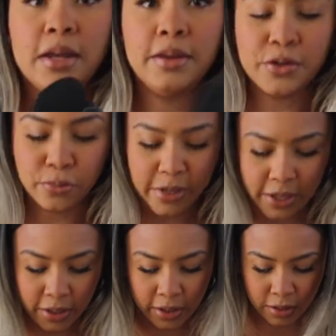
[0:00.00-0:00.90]
These are
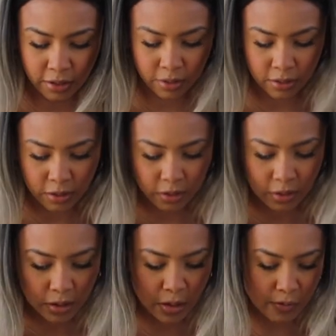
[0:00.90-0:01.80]
my
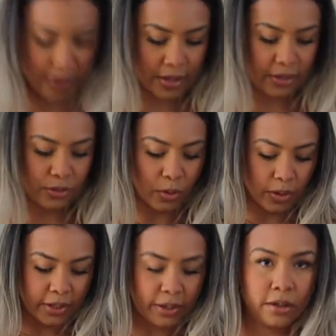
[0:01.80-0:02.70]
Hermes
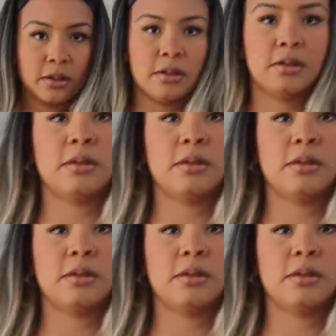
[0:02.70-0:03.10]
Orin